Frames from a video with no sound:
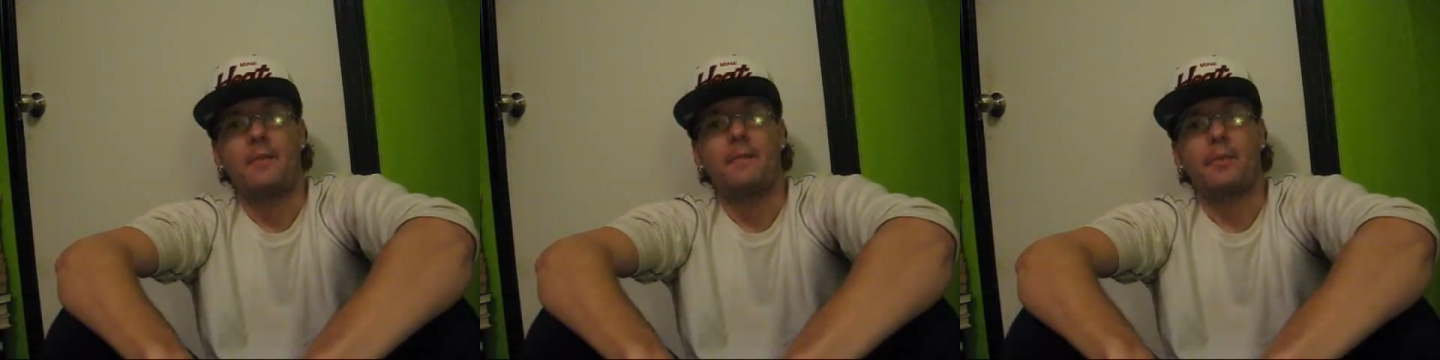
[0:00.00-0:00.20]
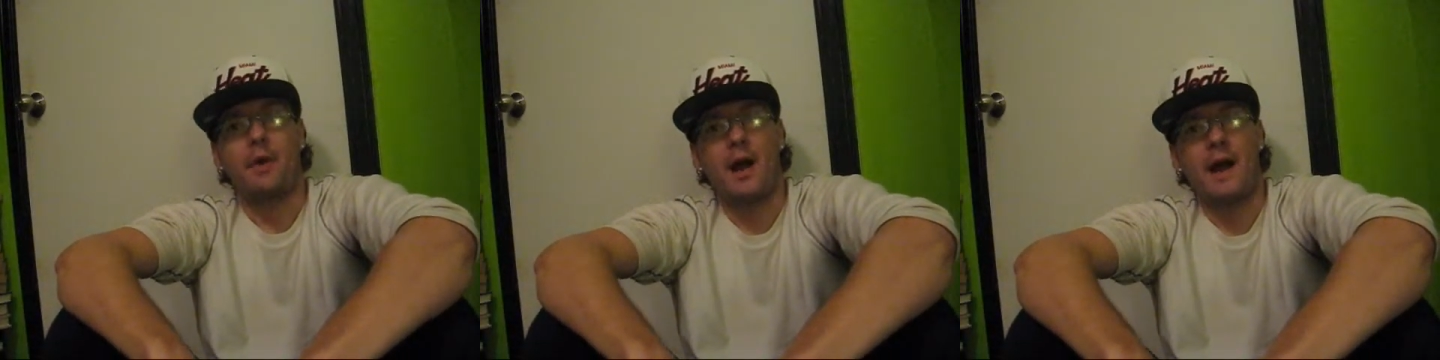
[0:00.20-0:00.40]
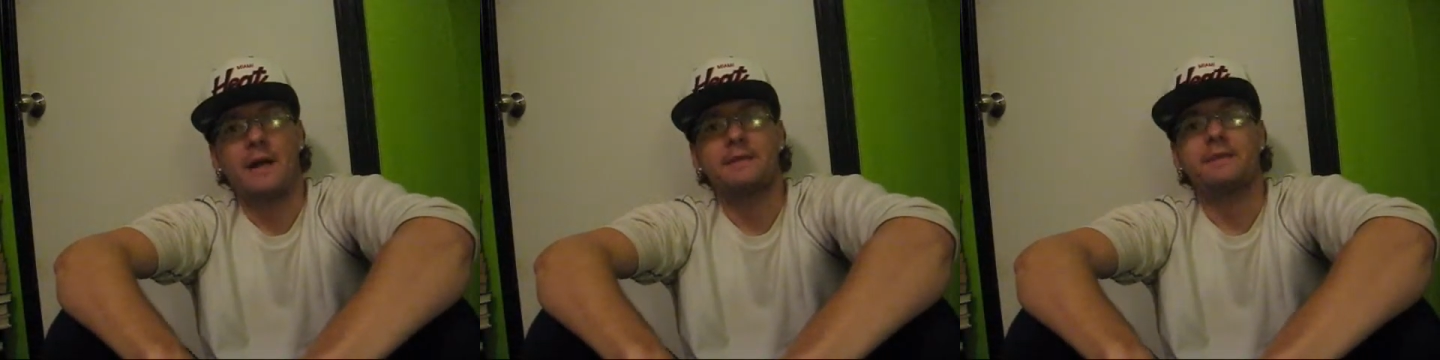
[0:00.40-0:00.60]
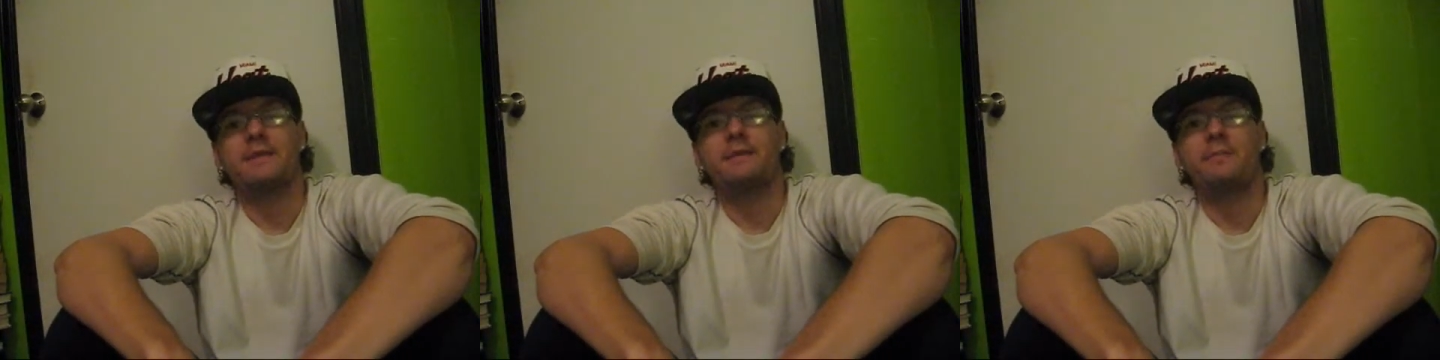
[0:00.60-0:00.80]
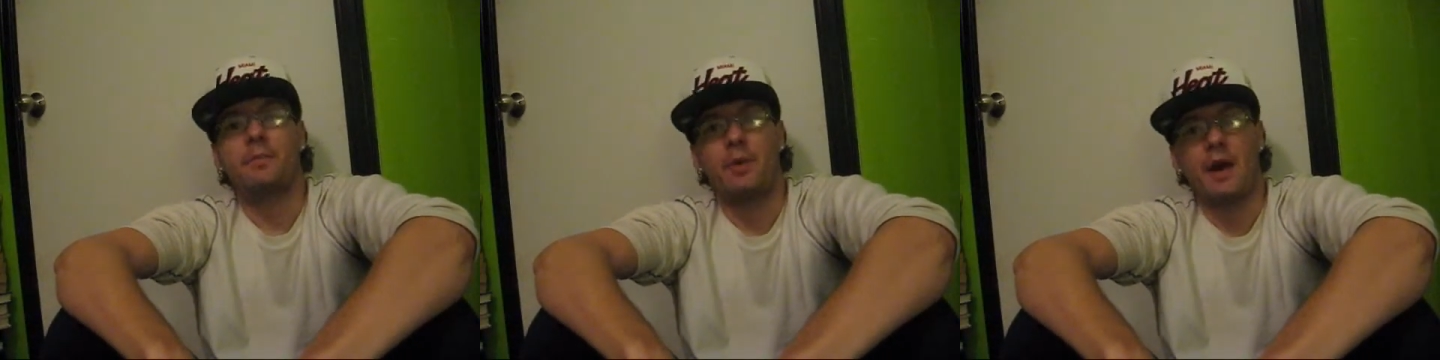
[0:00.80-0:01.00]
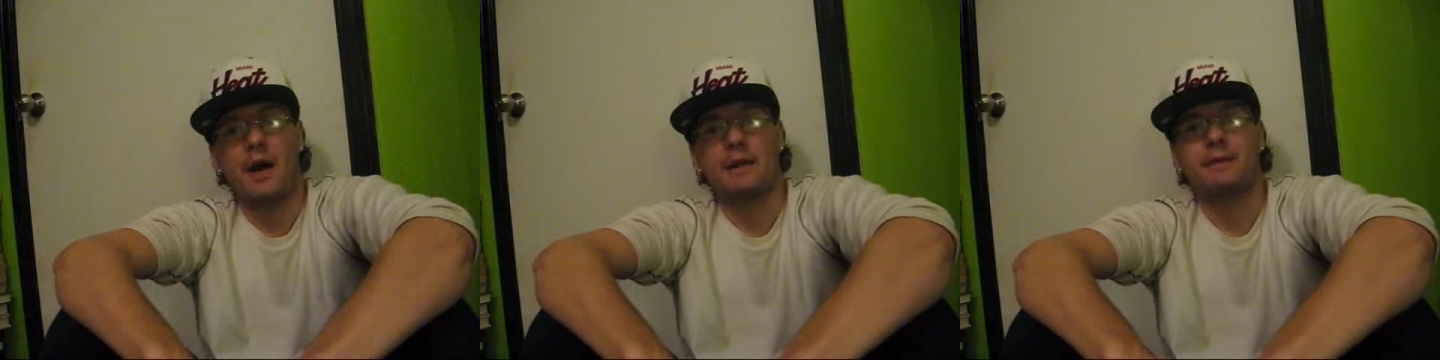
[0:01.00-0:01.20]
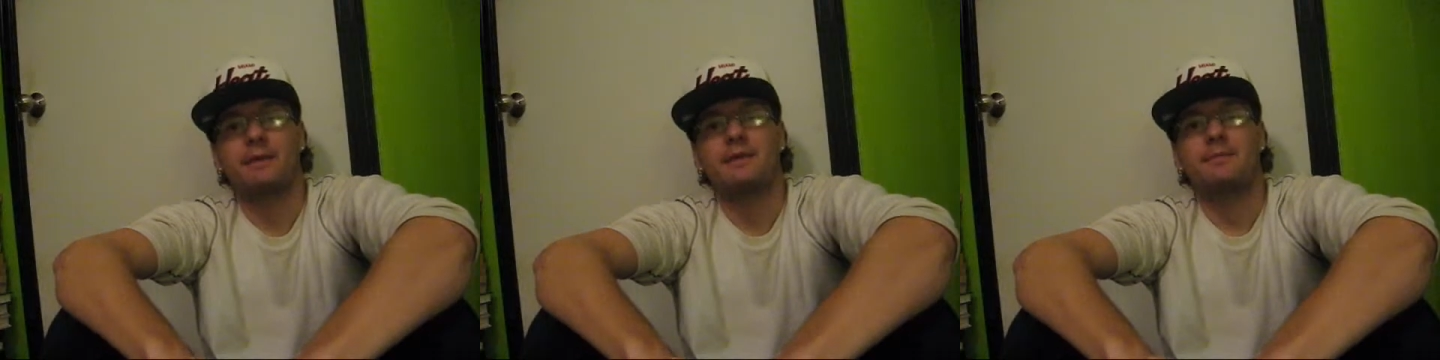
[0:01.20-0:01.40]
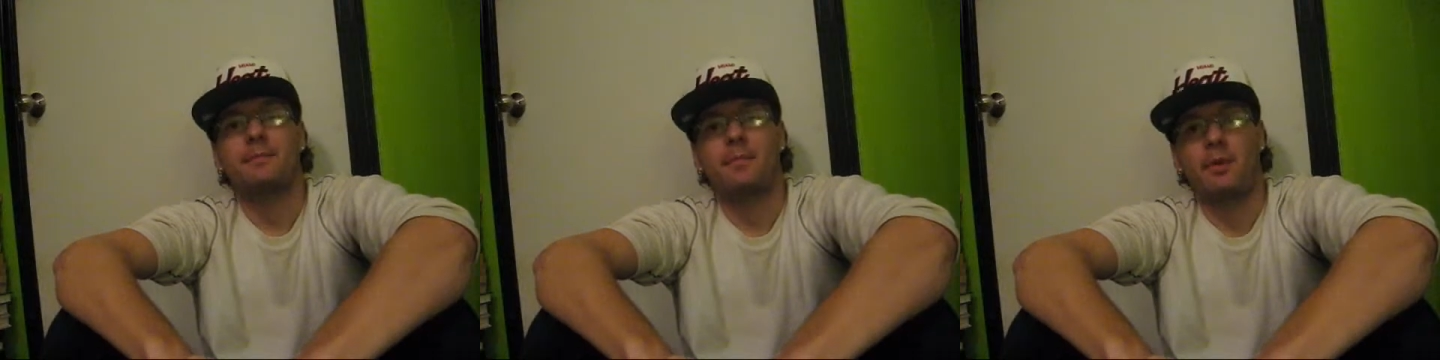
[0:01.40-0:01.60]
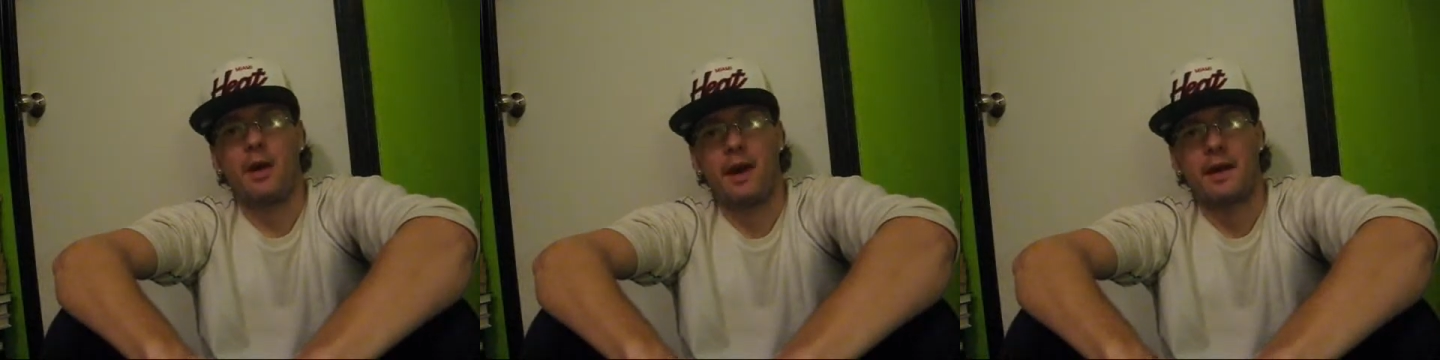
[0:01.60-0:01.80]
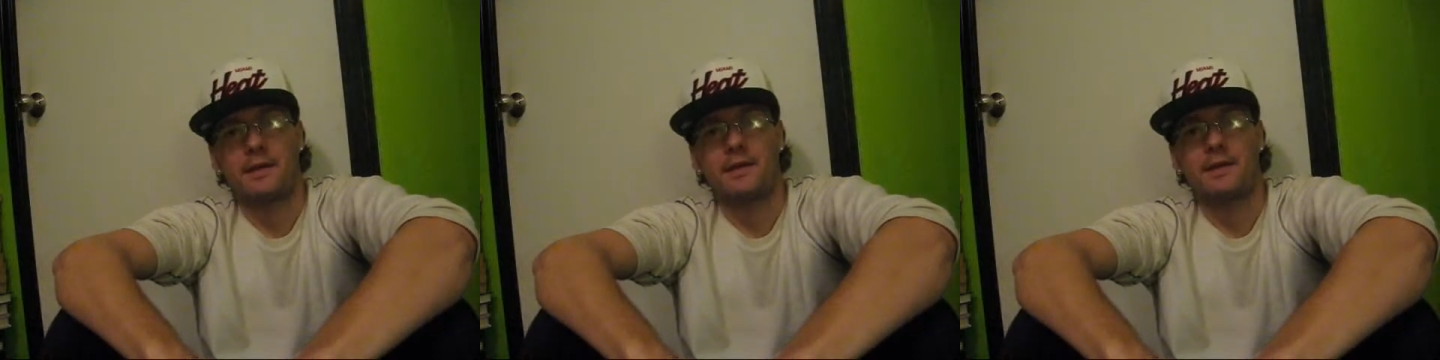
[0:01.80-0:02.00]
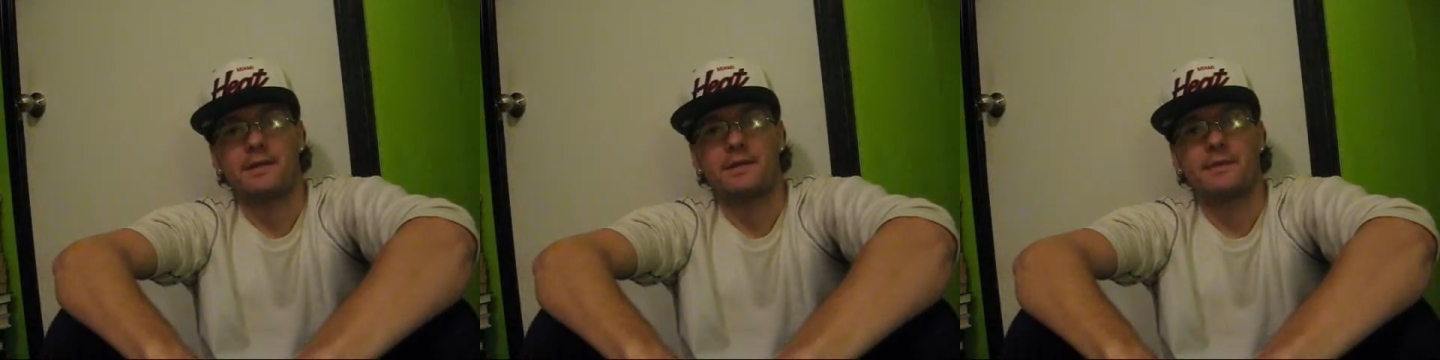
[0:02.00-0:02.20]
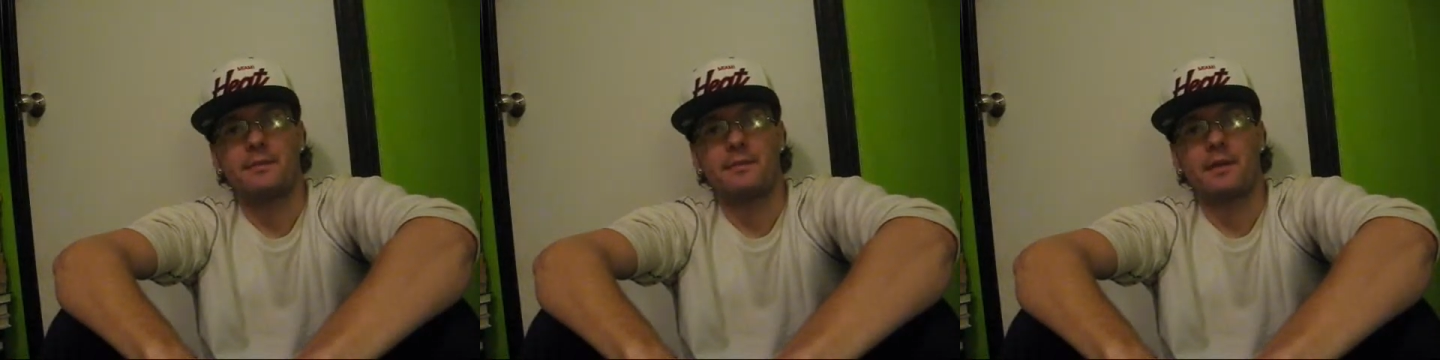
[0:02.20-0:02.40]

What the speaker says: Practice, practice, practice.